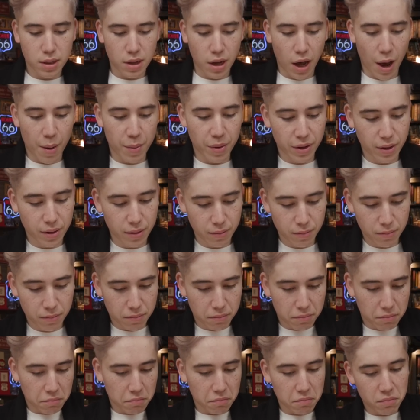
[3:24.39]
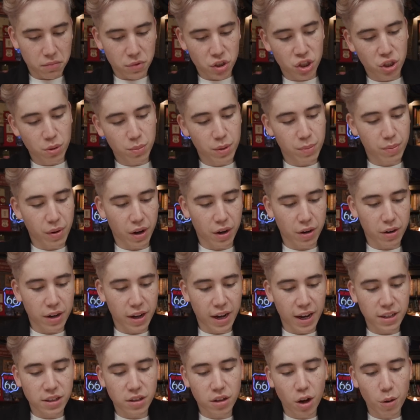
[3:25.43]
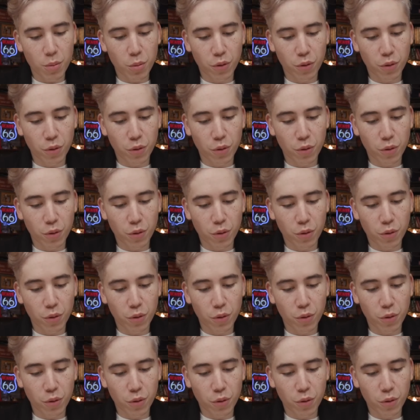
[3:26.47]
I mean, should be better. It has a lot